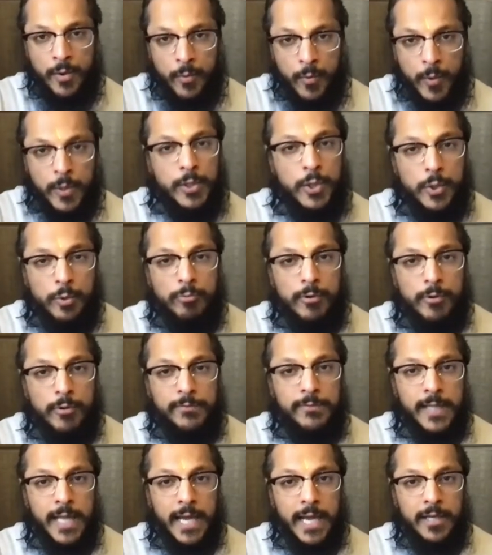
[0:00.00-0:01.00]
When you
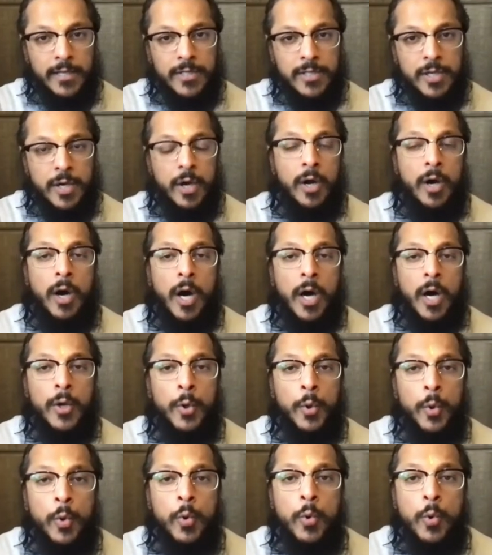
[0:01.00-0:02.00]
reflect on
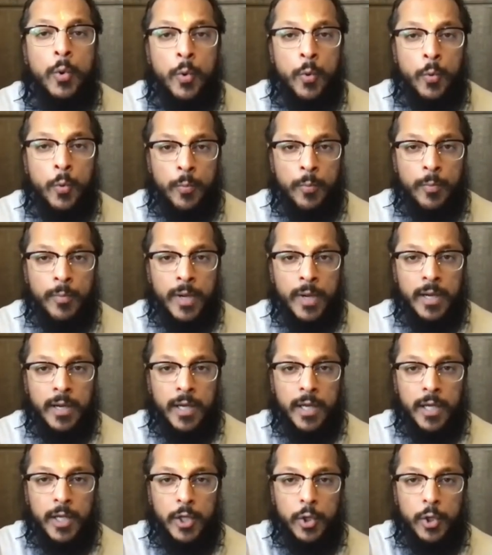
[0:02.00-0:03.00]
whom
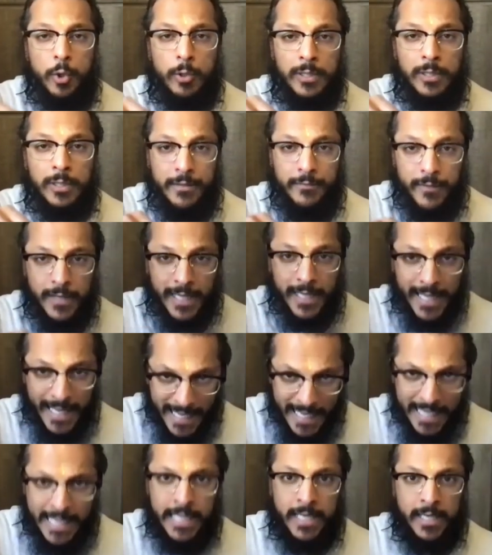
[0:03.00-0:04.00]
you're living
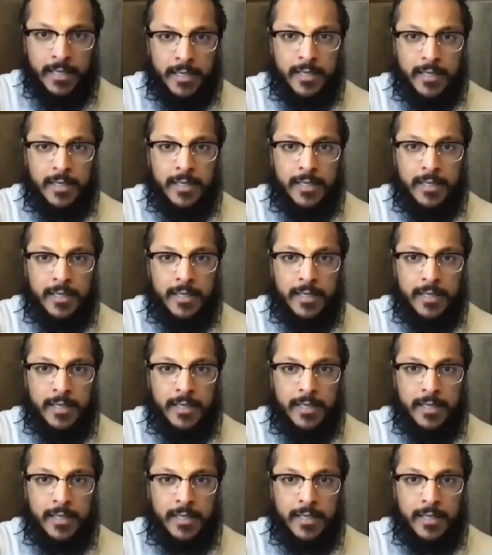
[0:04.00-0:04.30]
in,